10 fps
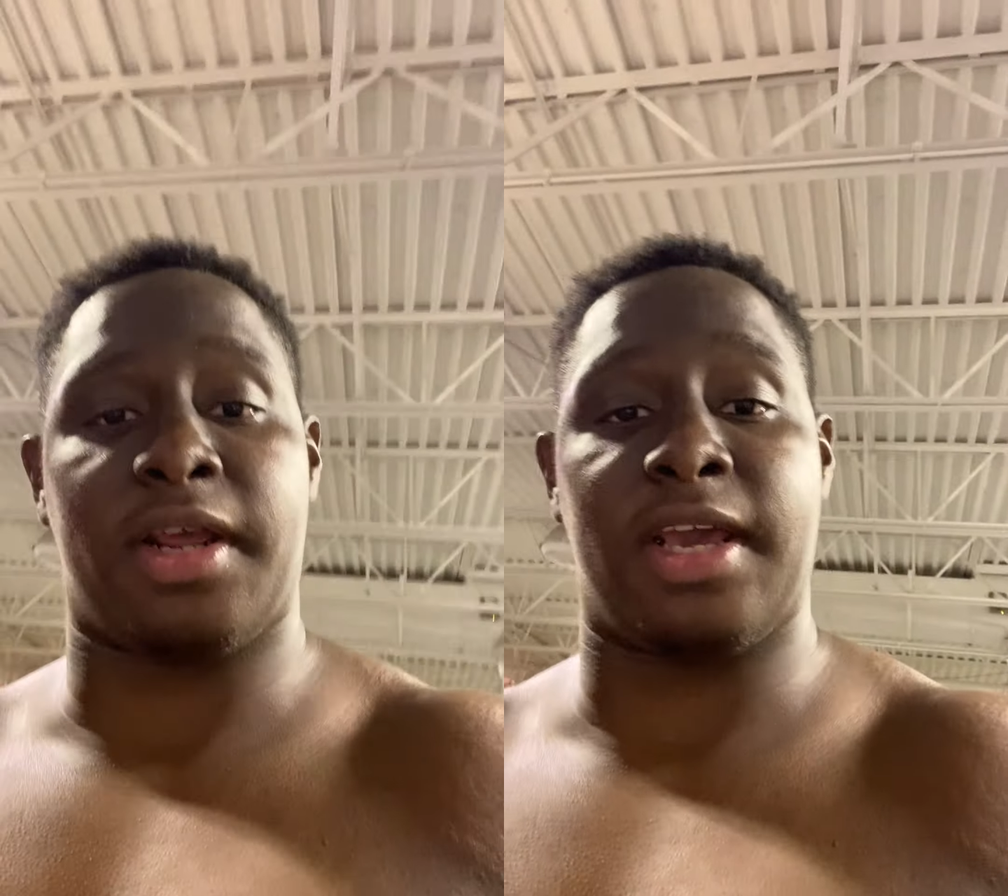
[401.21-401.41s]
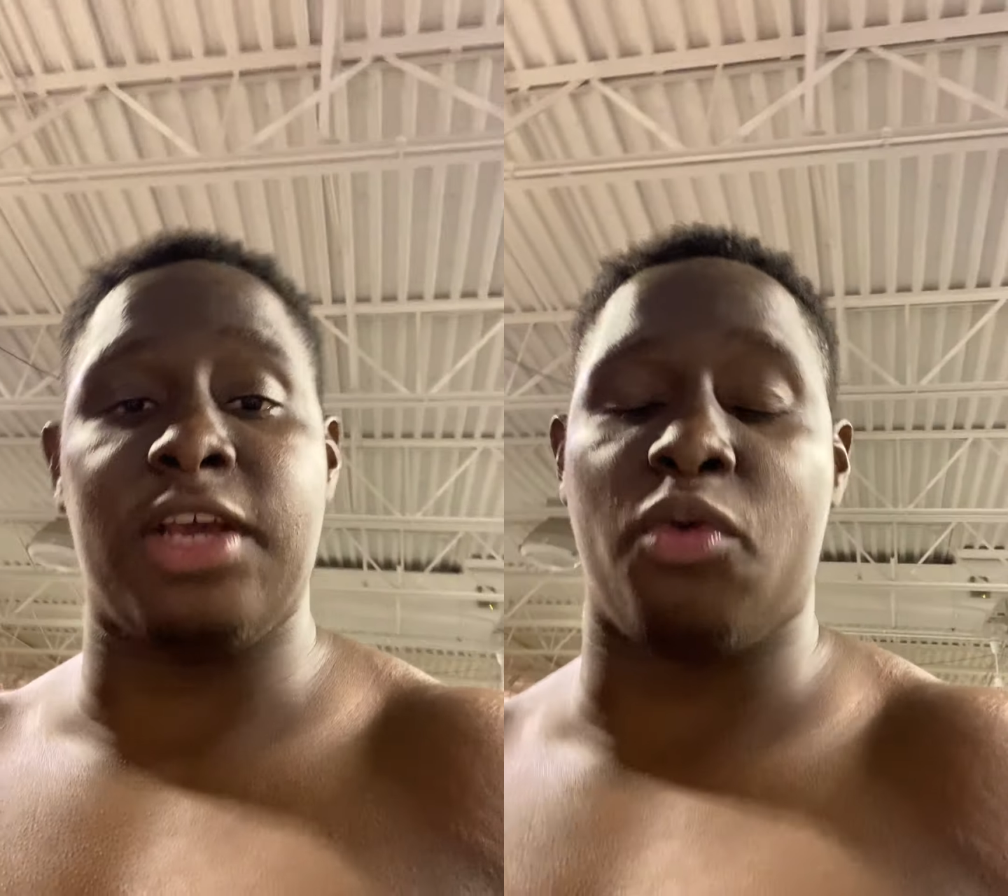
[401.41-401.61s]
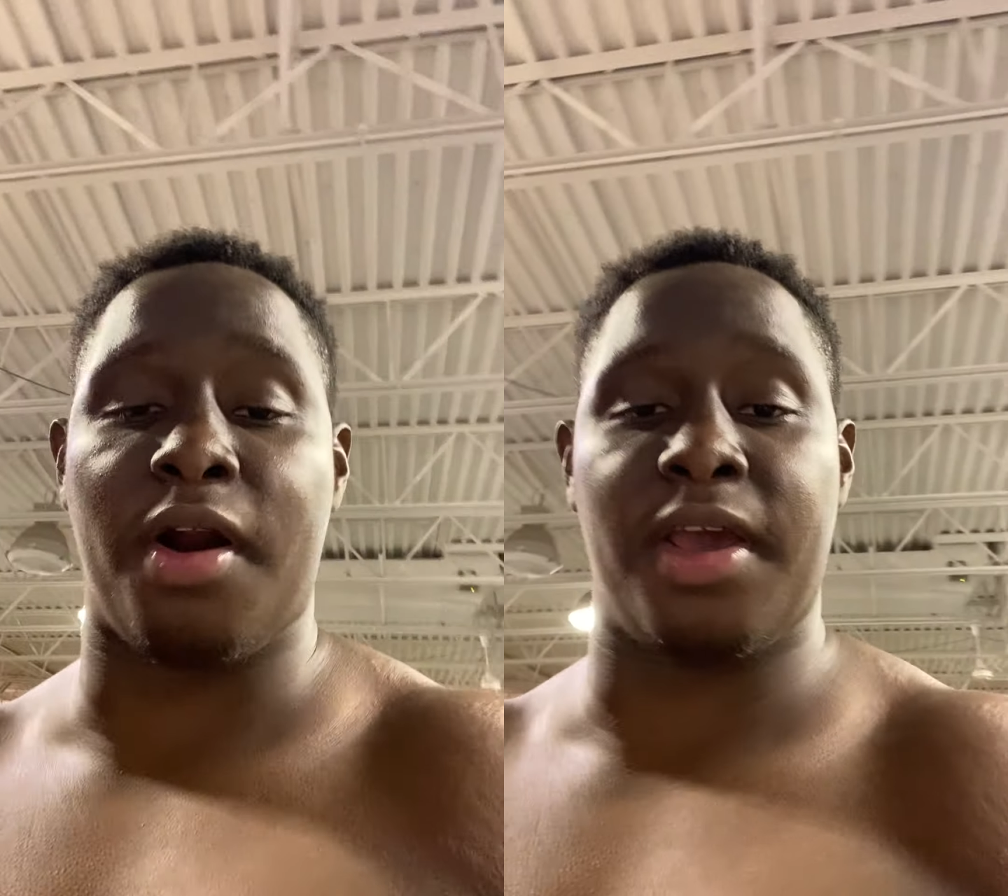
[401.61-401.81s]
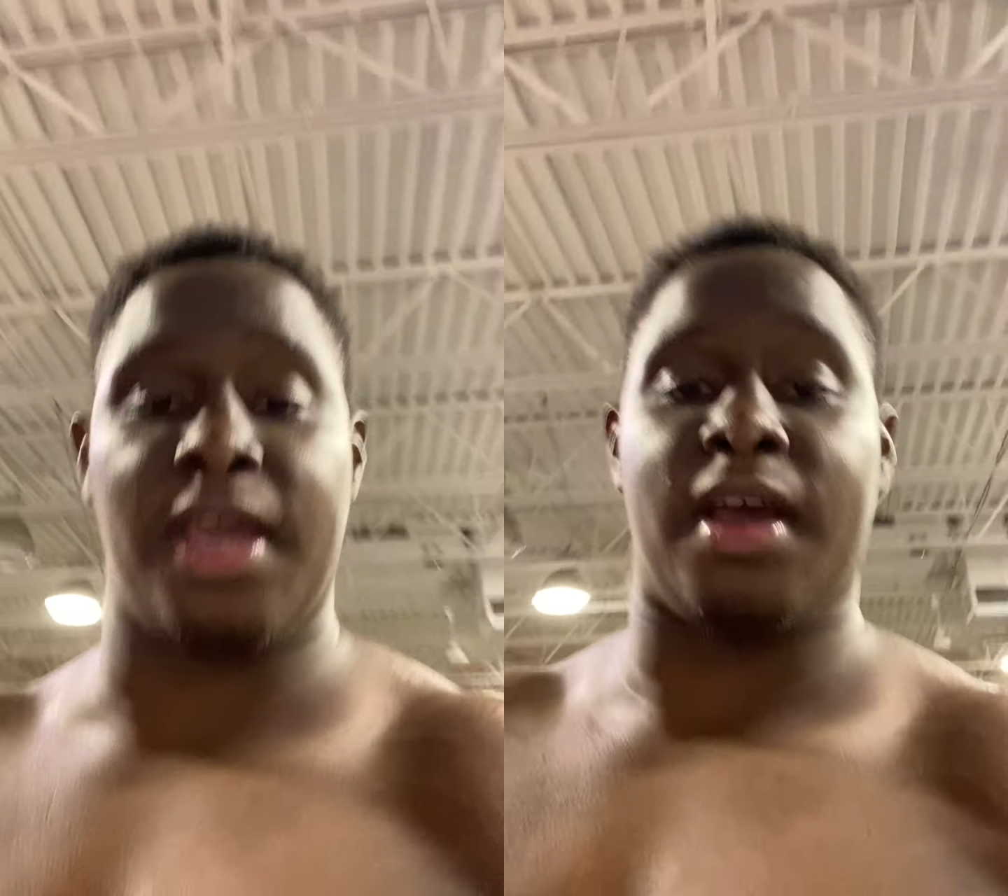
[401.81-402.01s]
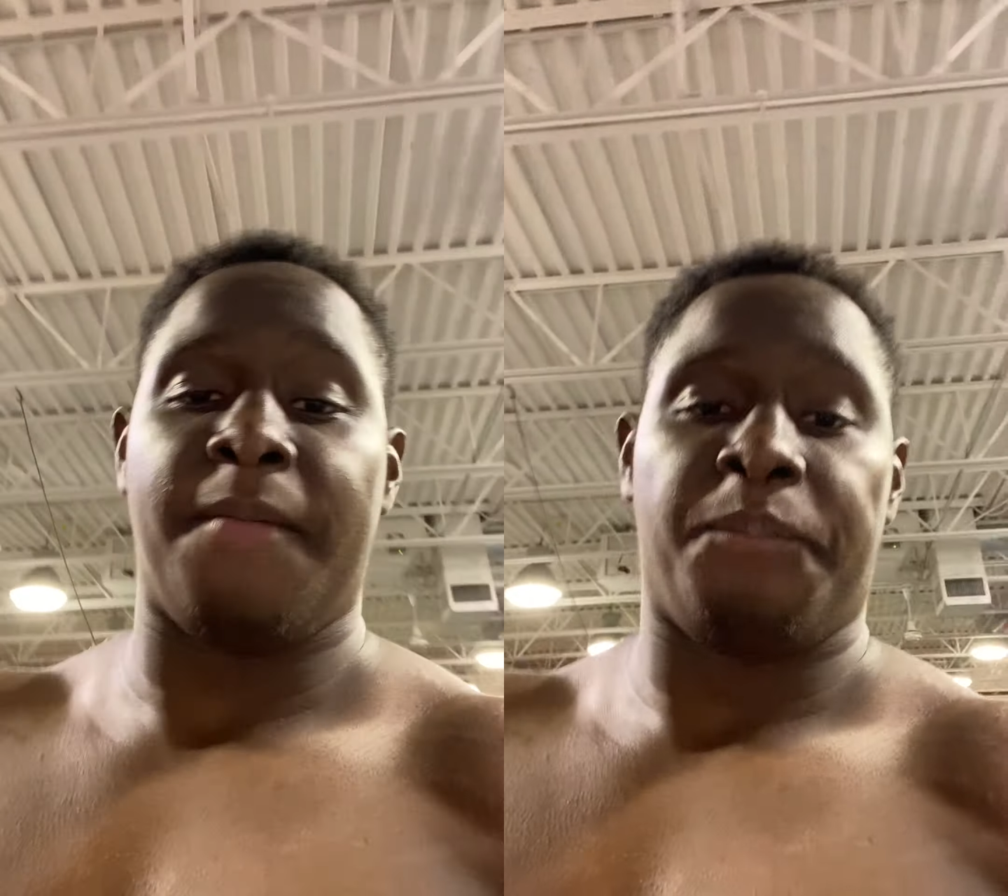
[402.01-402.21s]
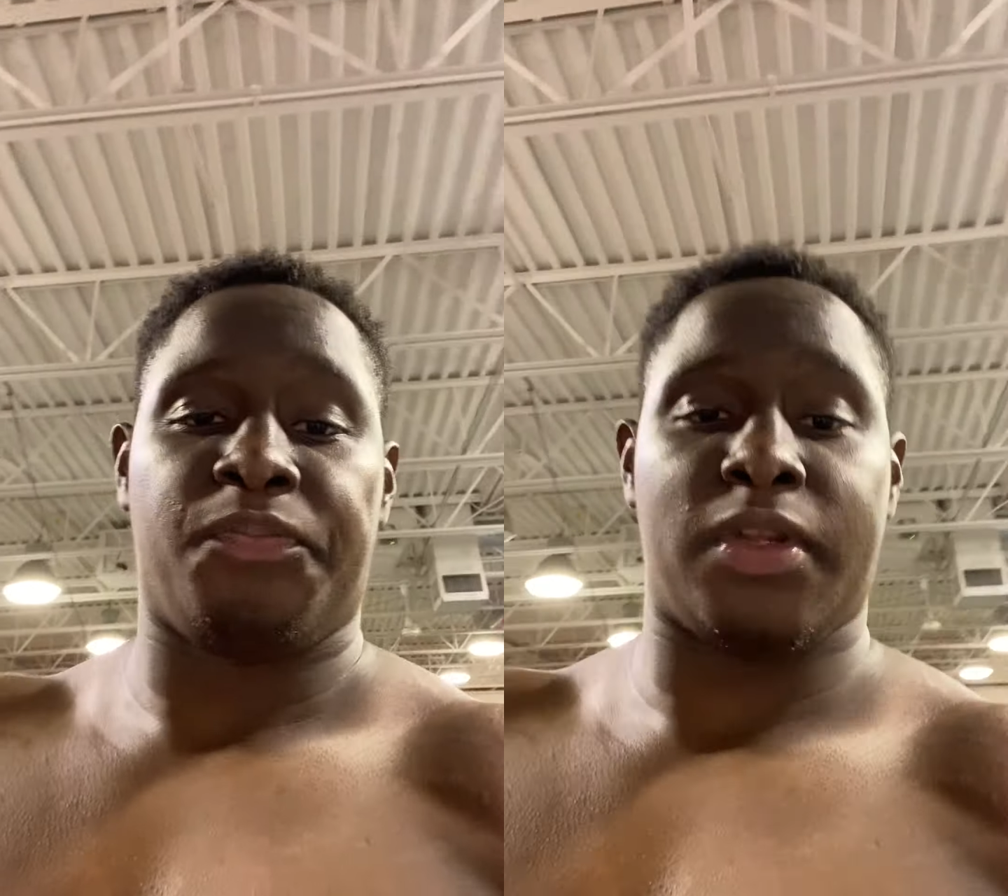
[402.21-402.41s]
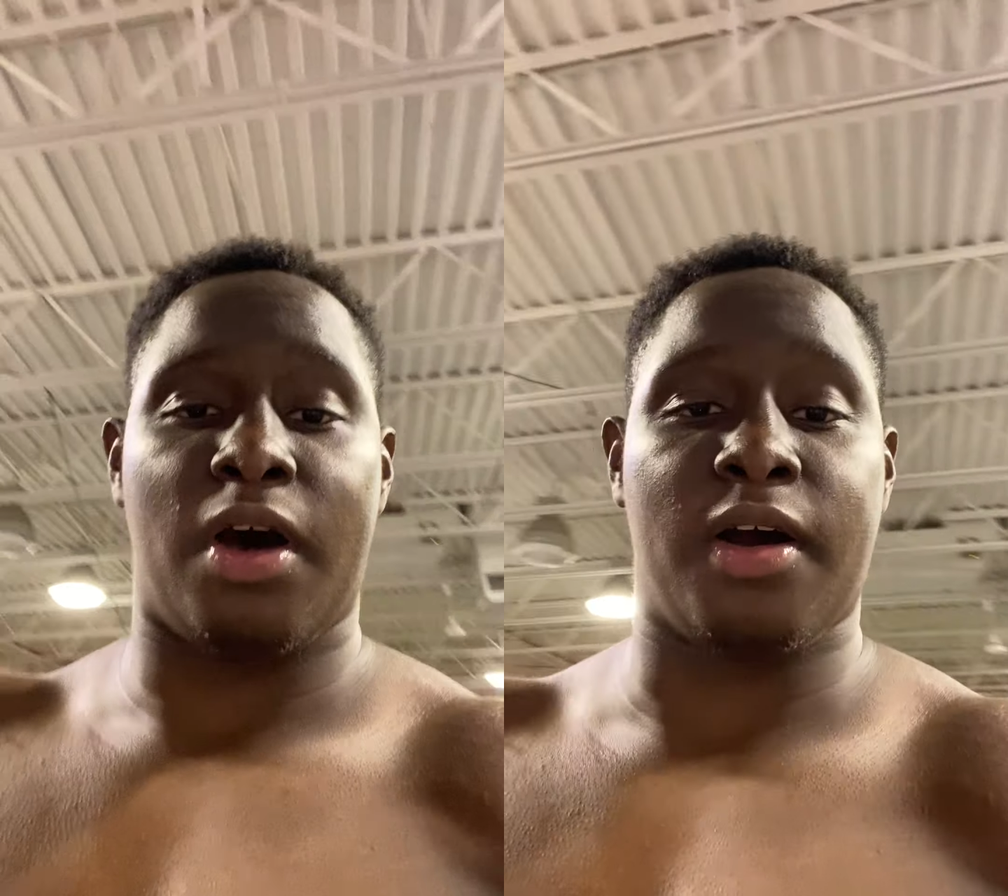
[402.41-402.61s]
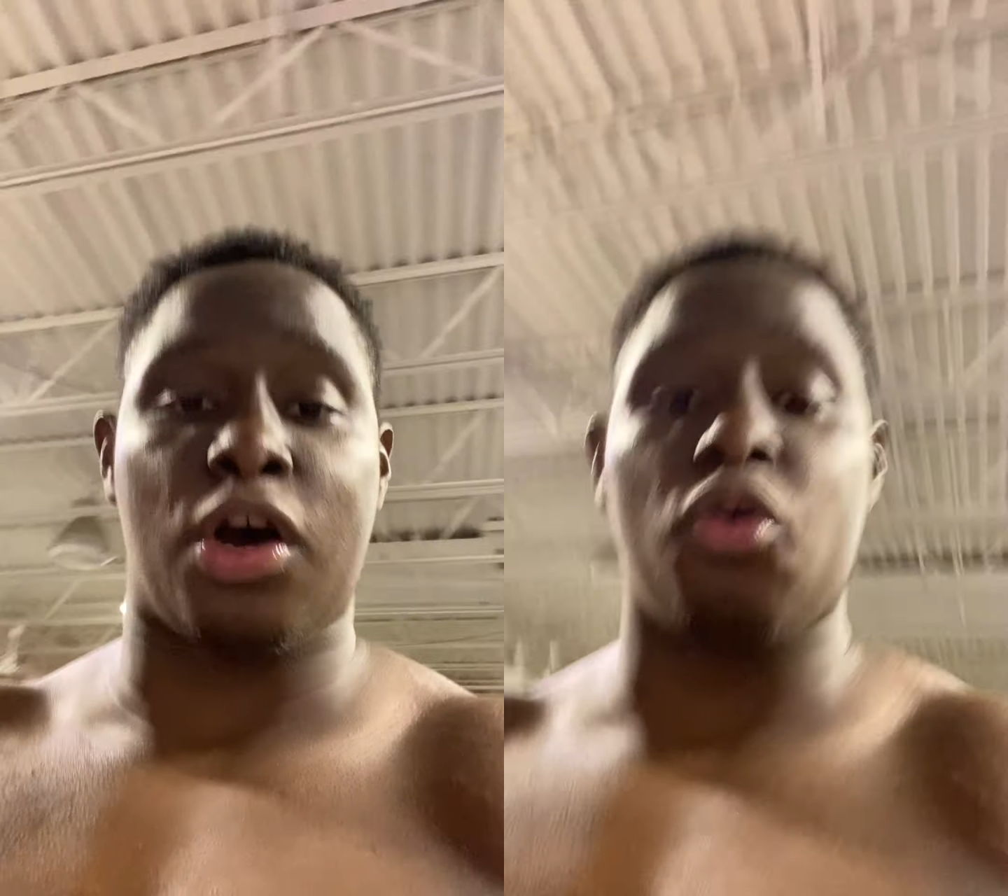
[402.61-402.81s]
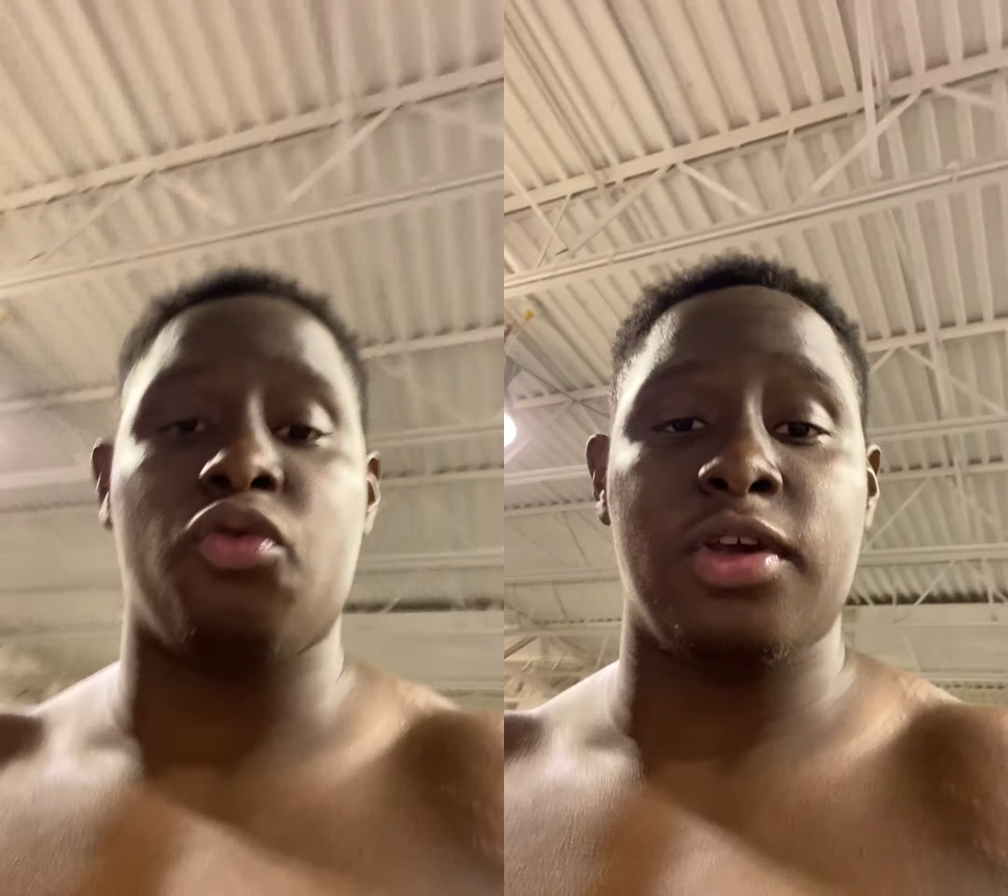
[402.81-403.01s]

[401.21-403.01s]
and he run a uh, go.